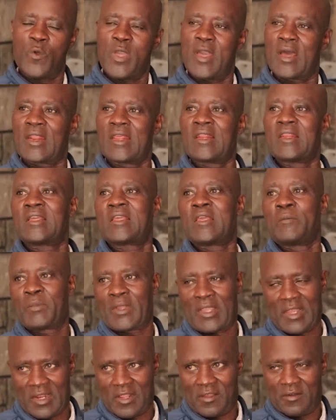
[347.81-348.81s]
We are in
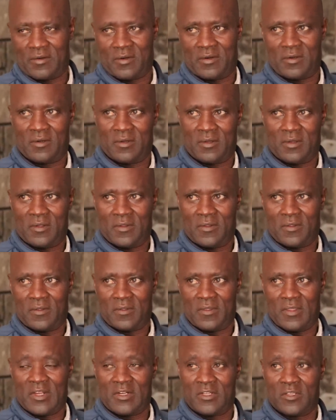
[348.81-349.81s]
Kipkelion."
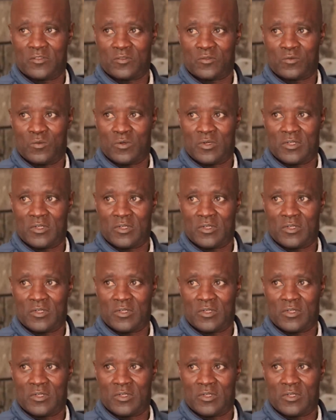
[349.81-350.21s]
That is